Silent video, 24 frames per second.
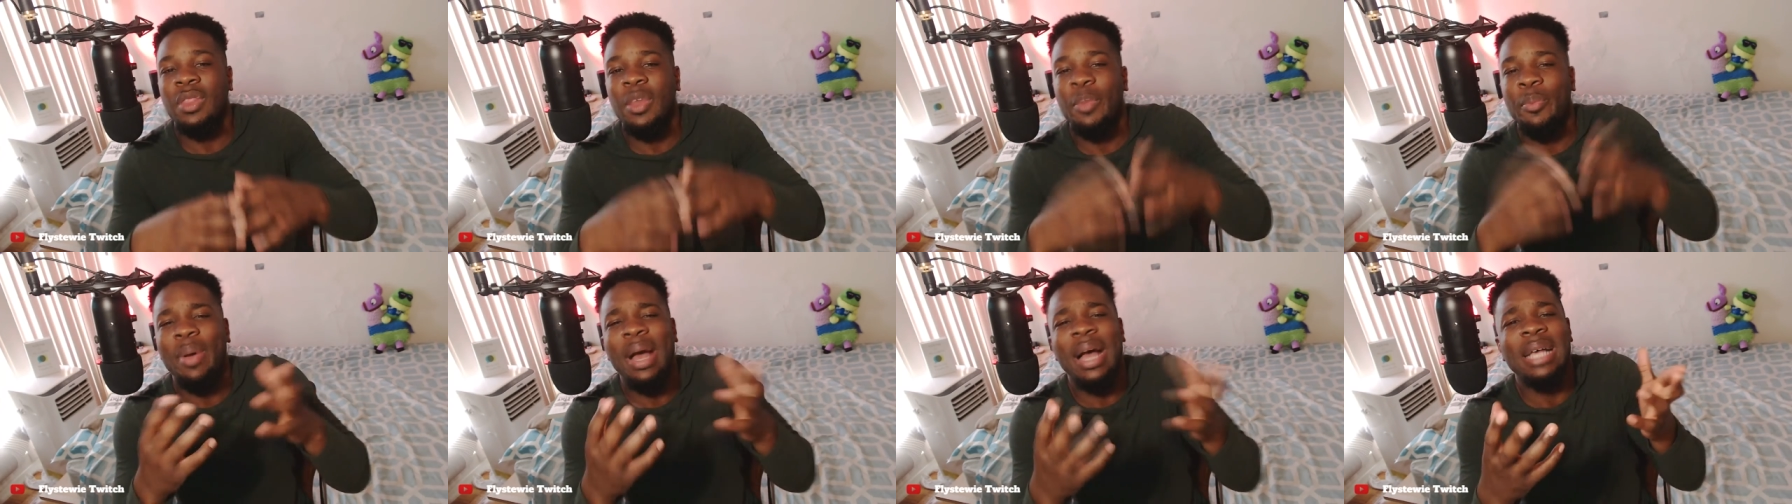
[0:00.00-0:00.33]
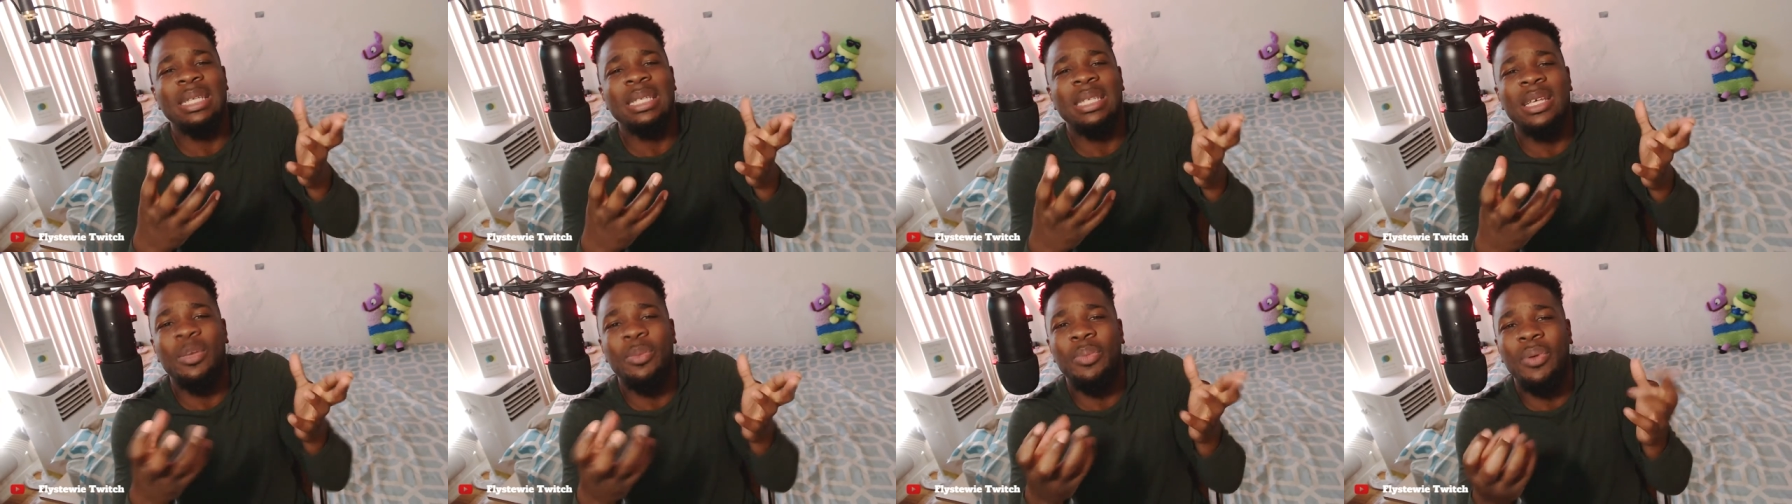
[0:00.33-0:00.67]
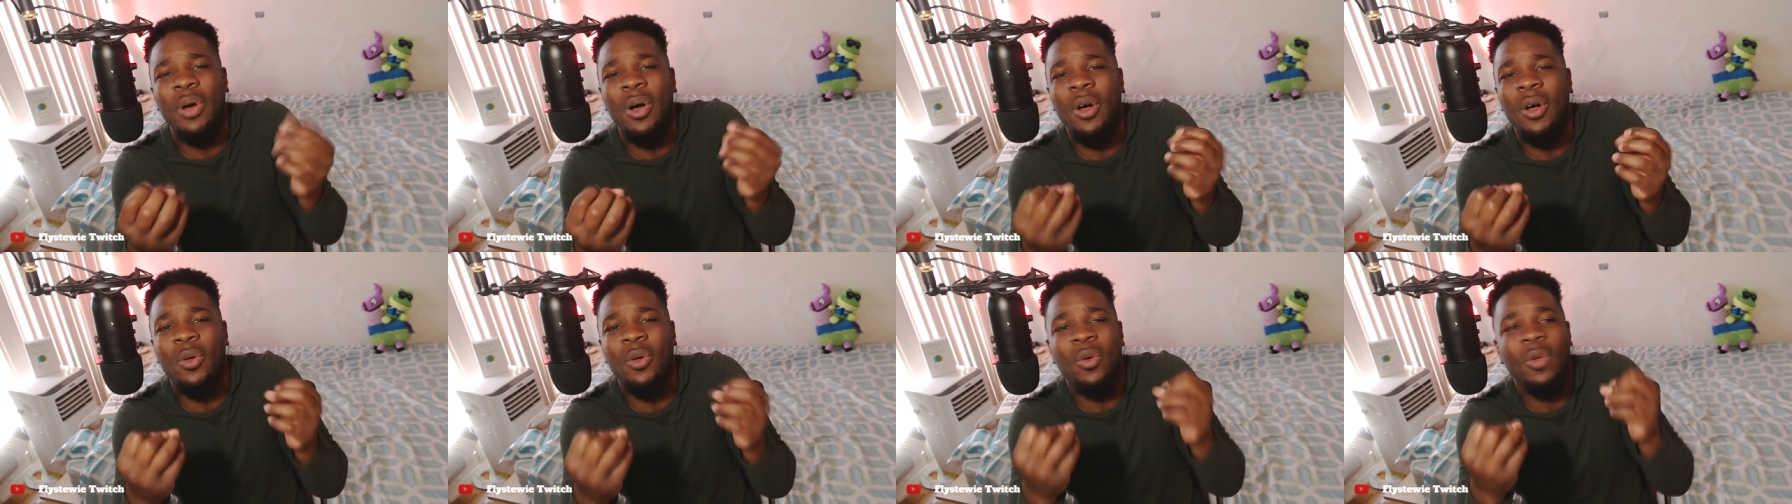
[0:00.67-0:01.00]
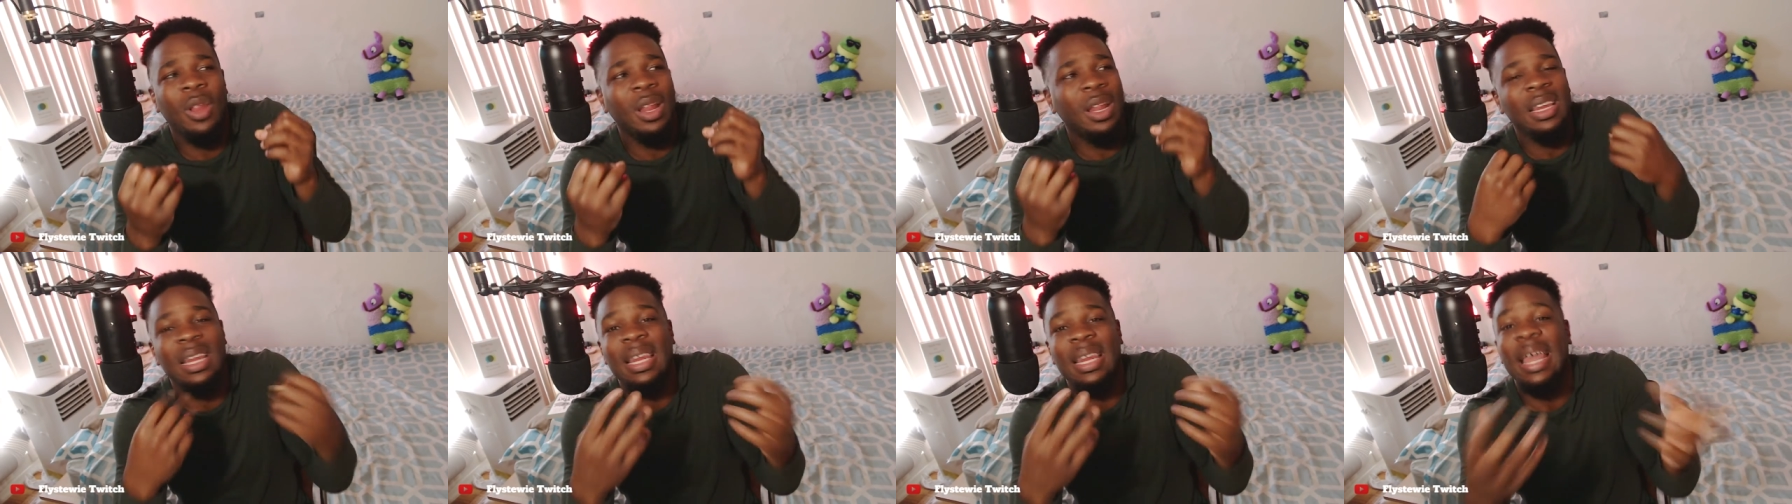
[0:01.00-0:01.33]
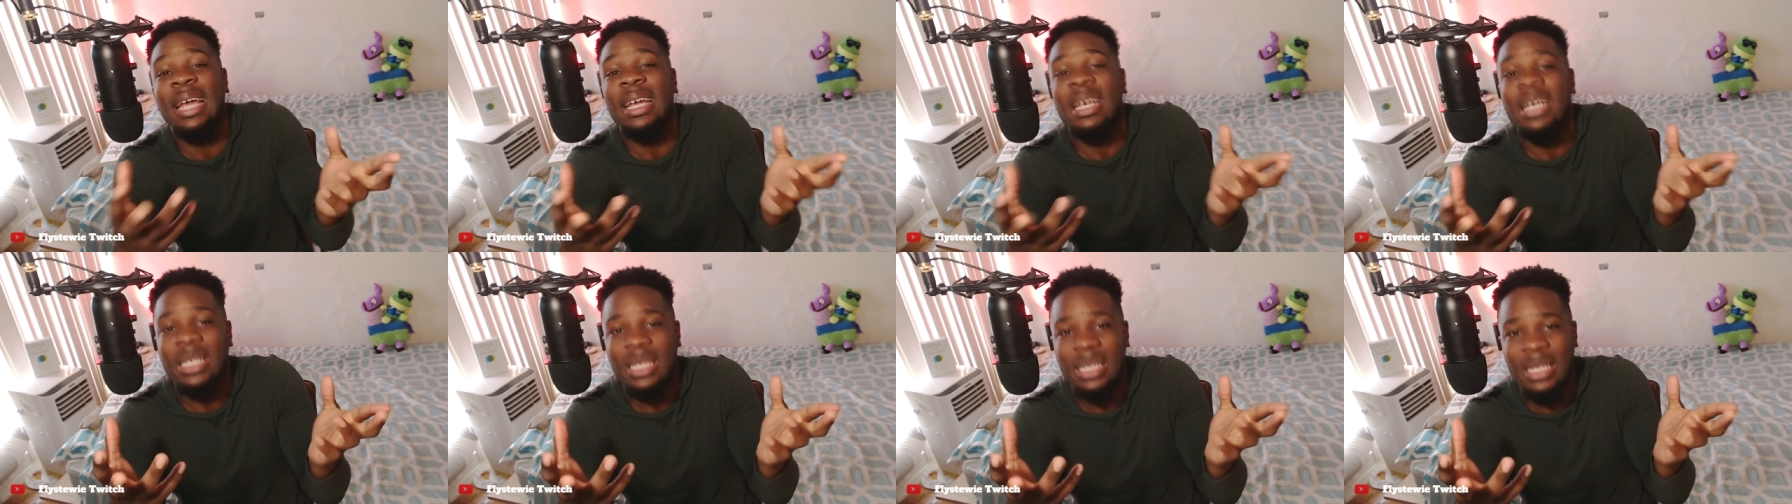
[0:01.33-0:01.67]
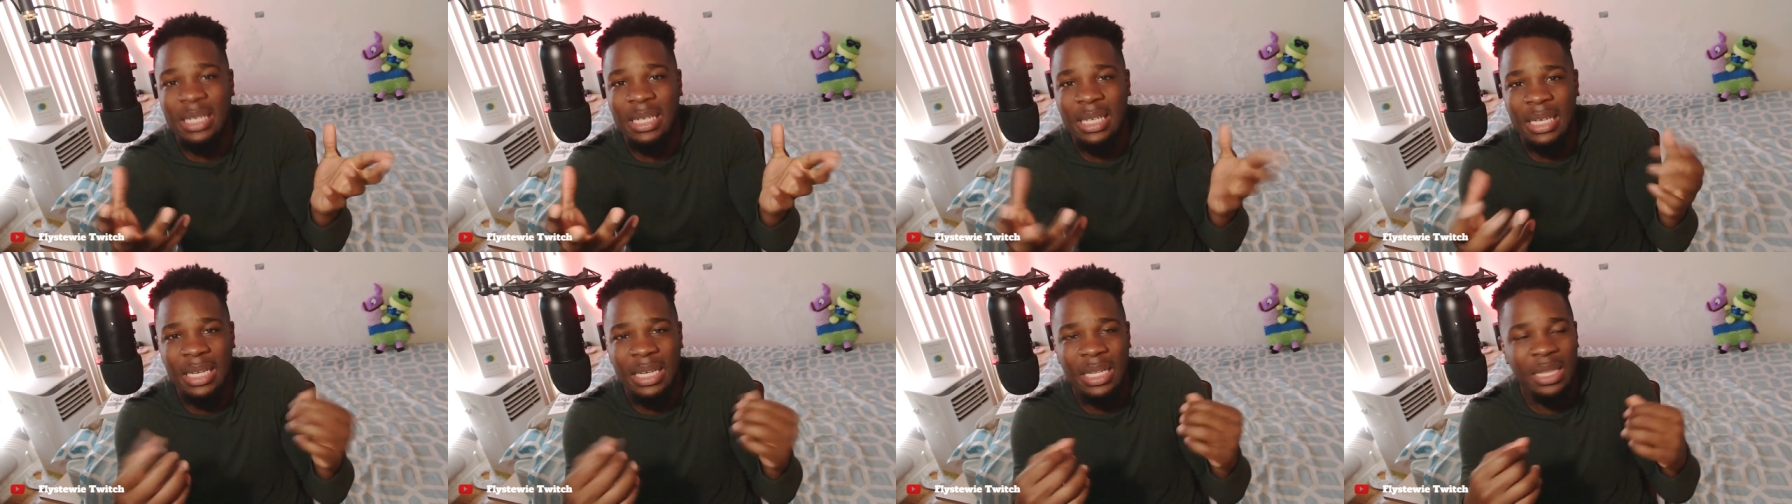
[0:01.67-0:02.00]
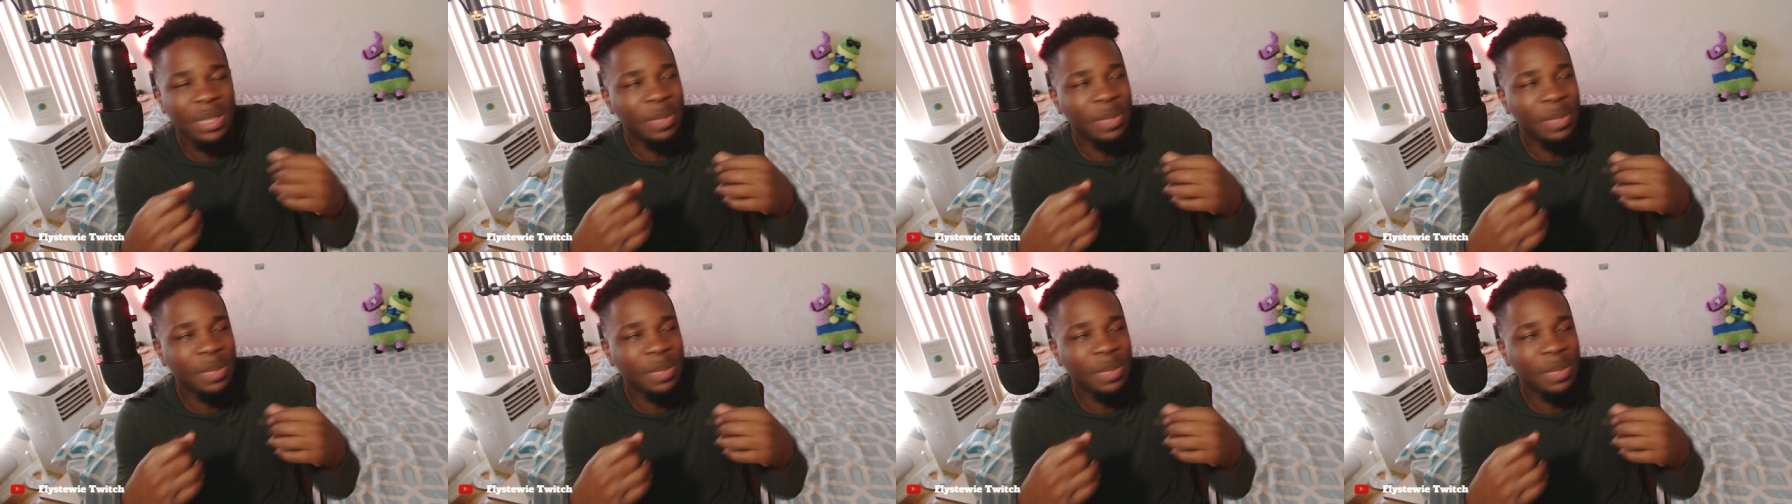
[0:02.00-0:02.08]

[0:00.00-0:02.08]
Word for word: The basketball legacy,